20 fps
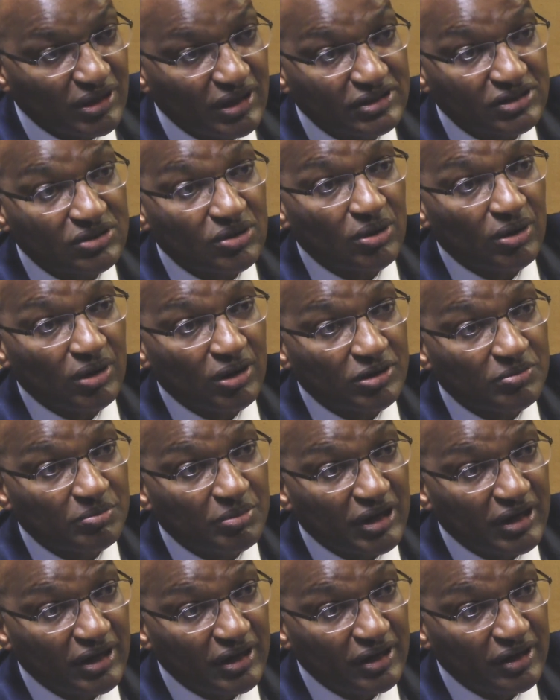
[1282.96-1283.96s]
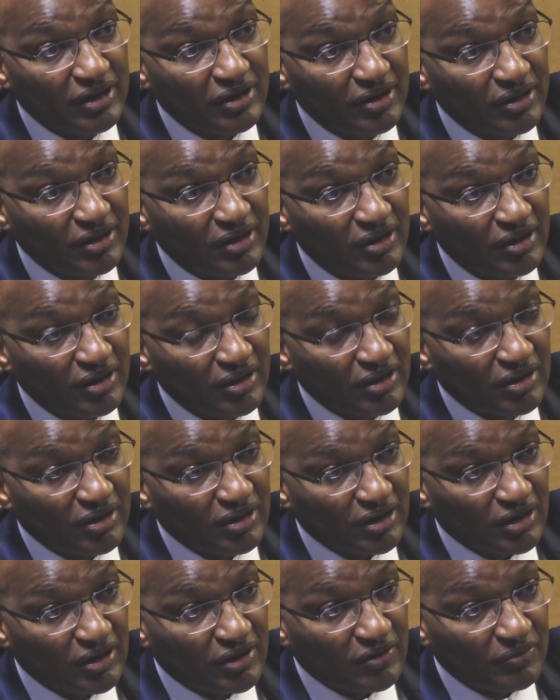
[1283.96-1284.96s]
gets called by
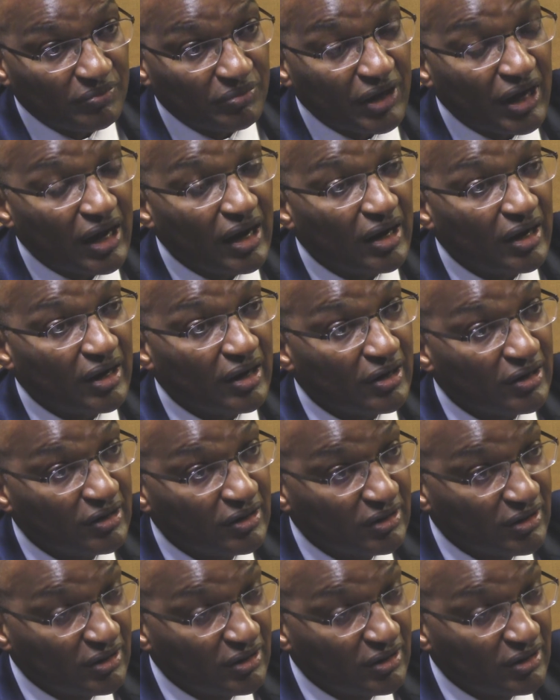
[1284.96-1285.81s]
her